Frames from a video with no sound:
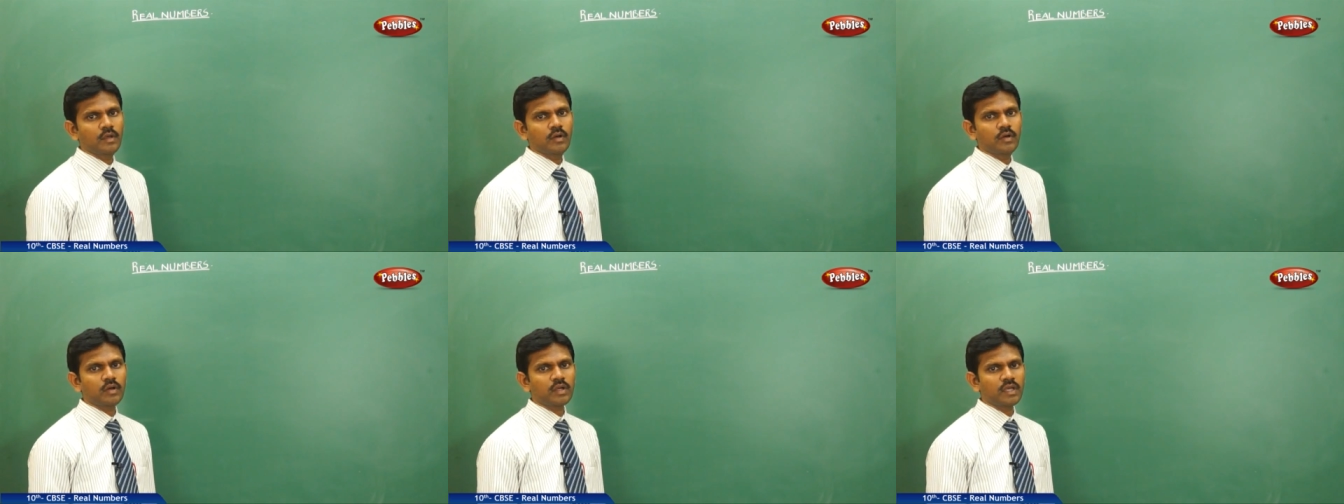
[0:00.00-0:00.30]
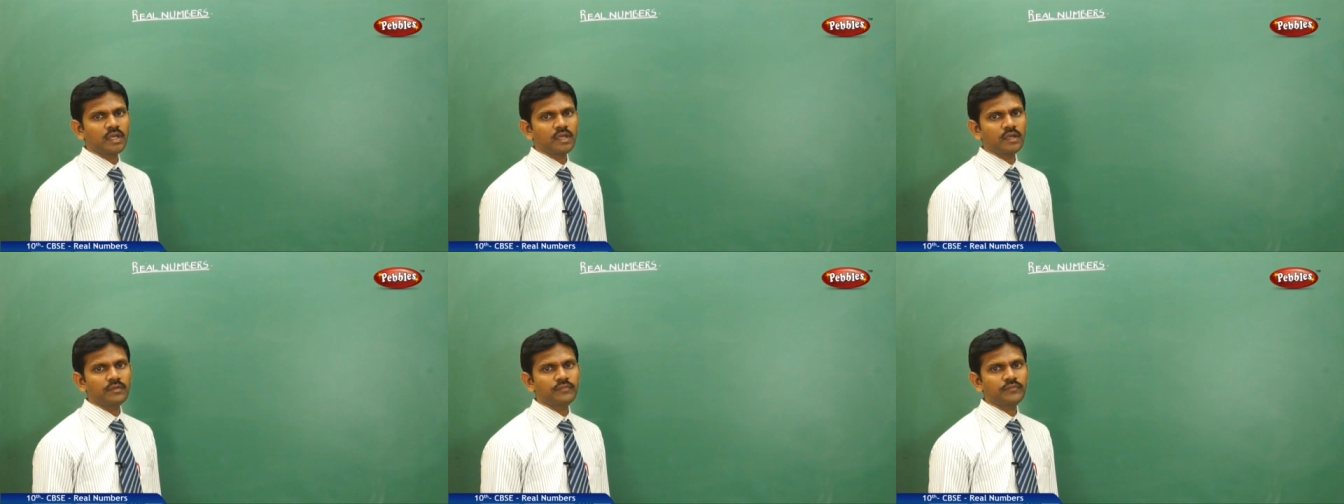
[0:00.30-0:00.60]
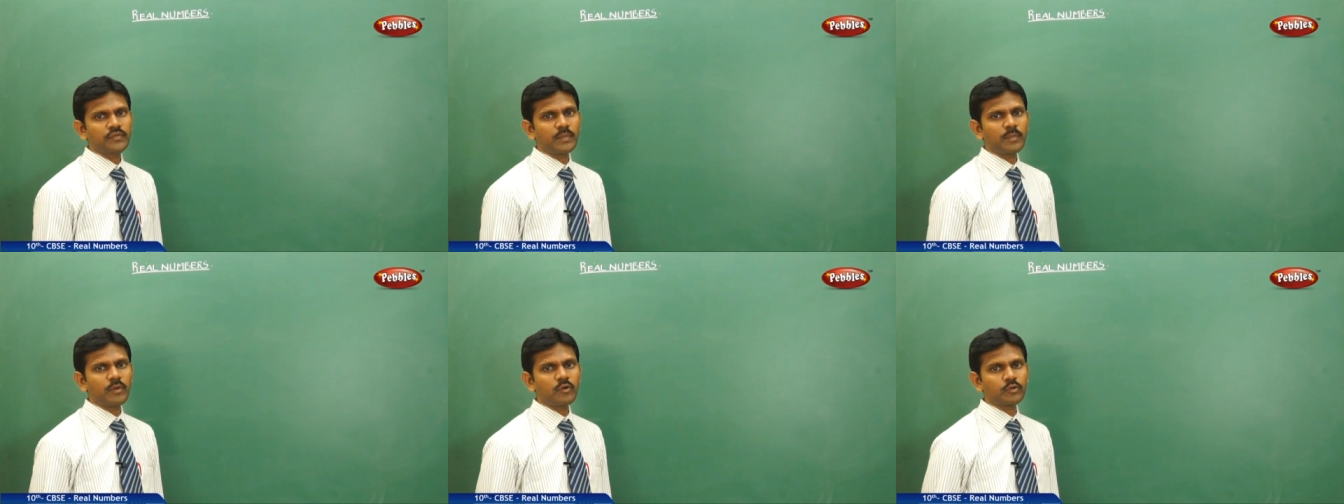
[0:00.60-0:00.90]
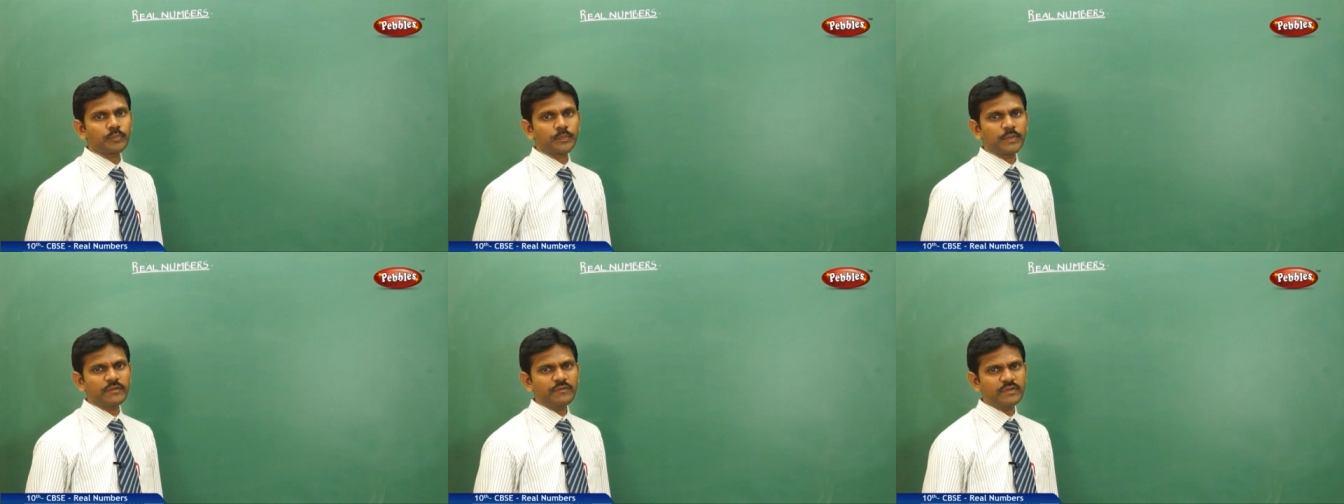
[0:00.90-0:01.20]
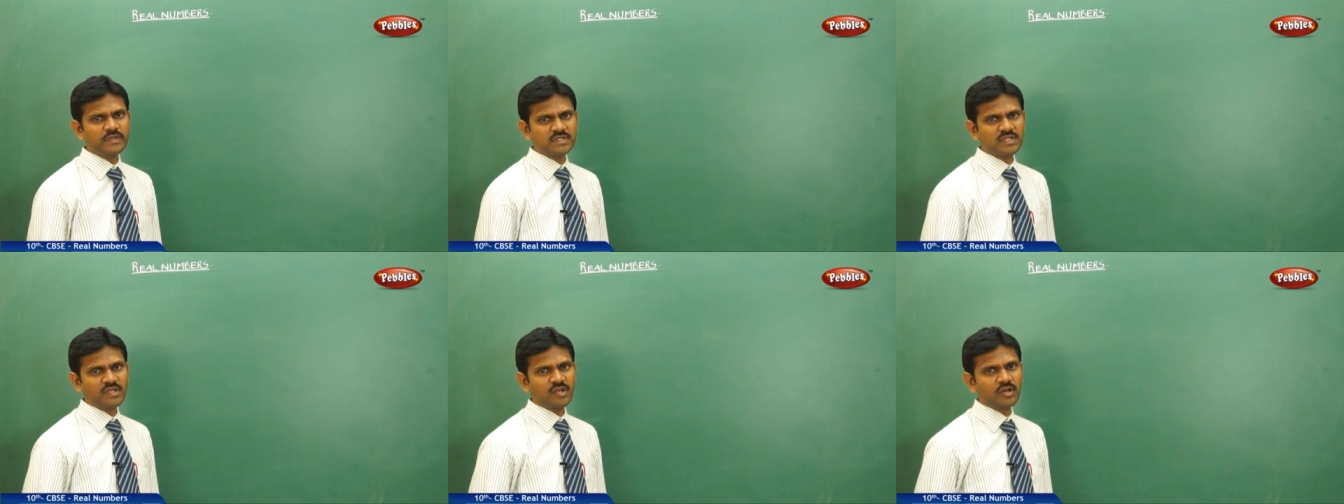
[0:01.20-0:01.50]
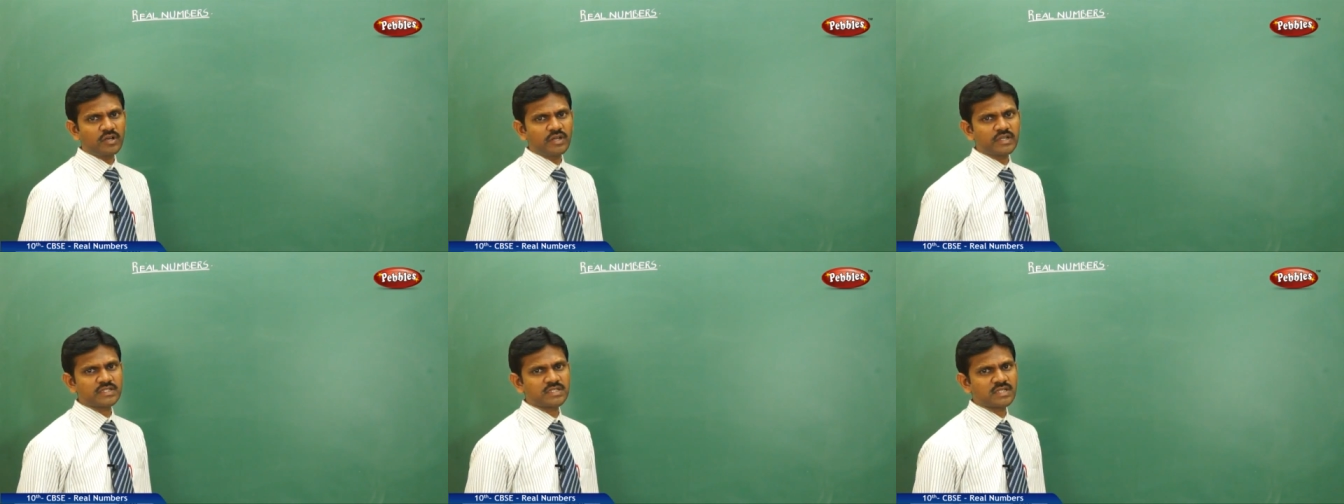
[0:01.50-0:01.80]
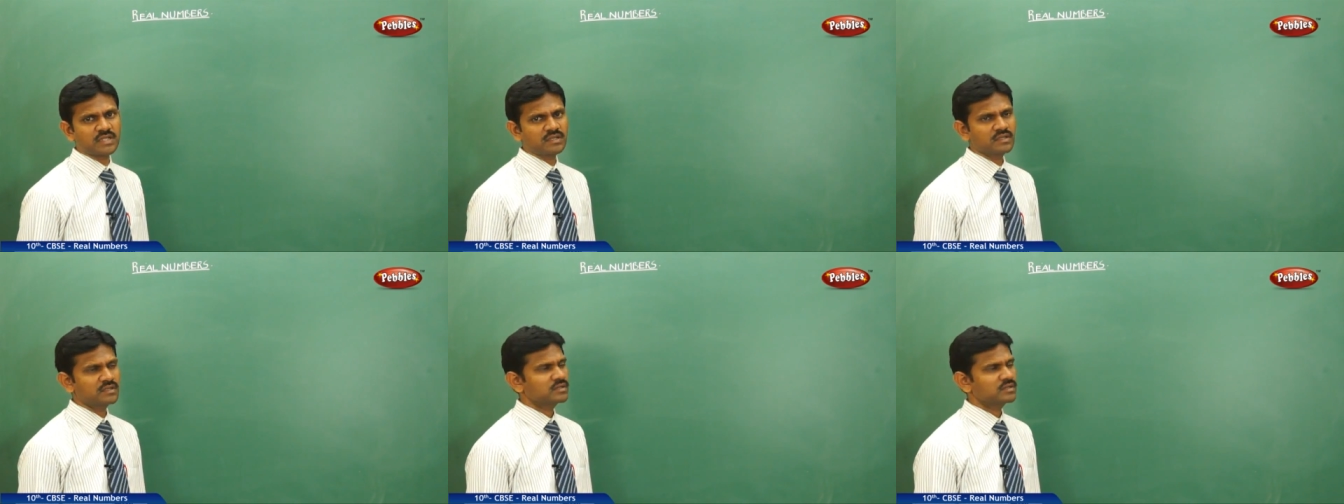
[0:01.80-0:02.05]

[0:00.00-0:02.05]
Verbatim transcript: Okay, from our previous knowledge,